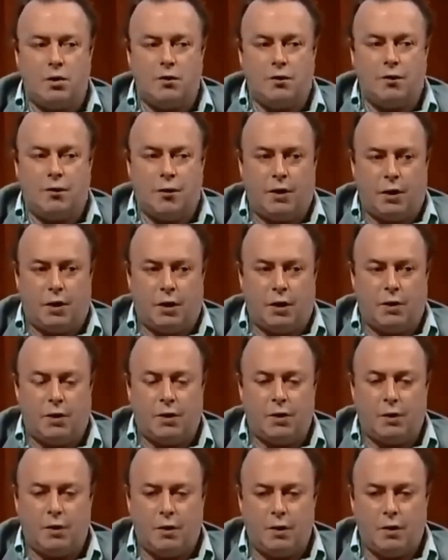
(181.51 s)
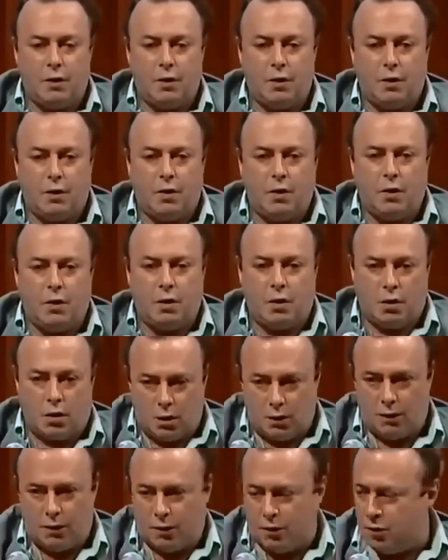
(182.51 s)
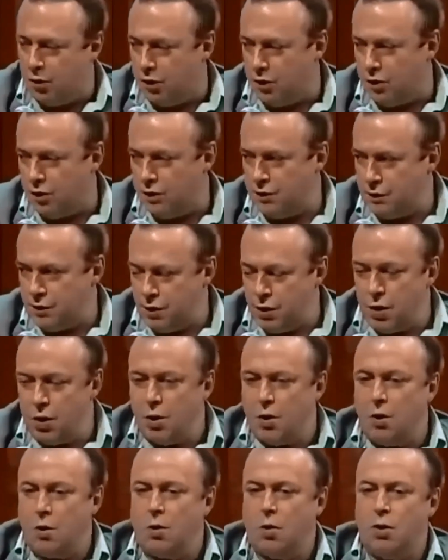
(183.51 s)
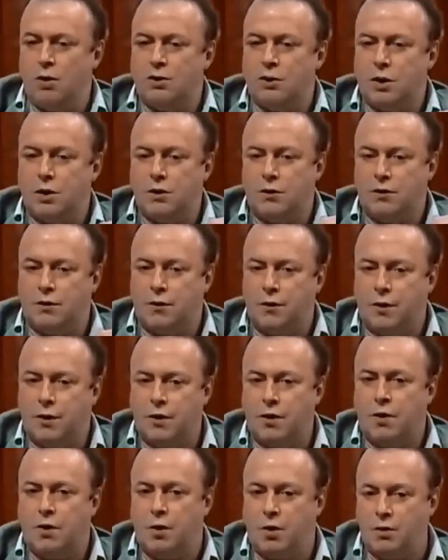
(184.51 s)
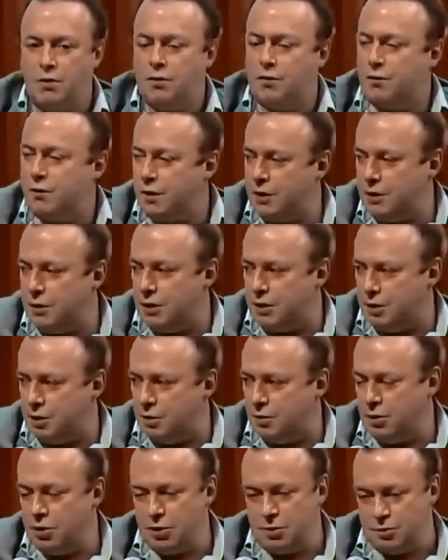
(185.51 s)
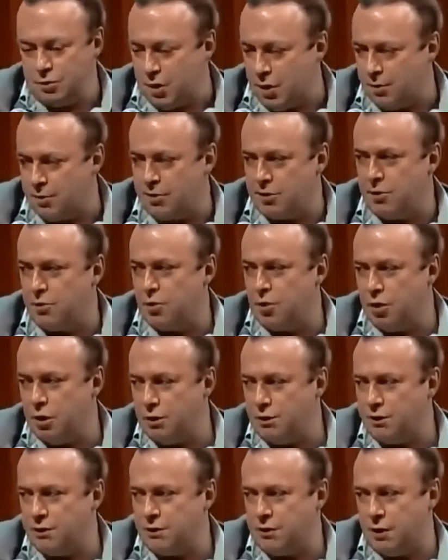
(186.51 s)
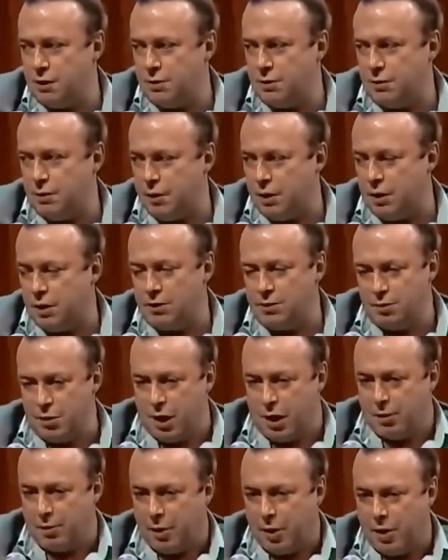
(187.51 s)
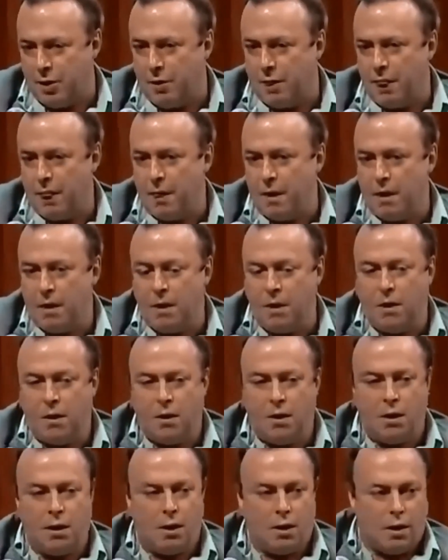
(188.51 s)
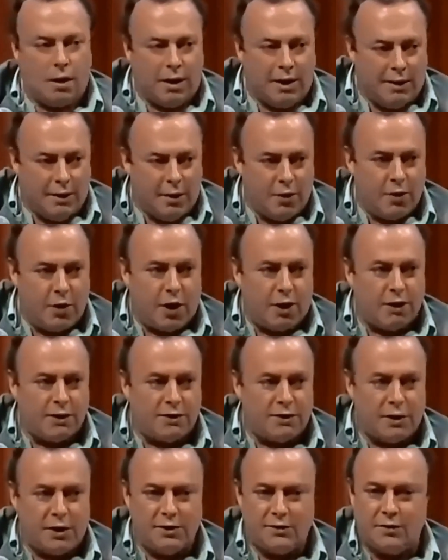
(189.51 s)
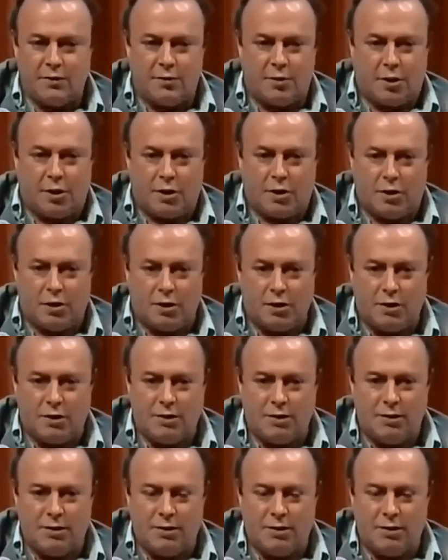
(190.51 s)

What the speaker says: of fear of the religious, or it's out of fear of offending them, which comes to more or less the same thing. It's blackmail. In the United States of America,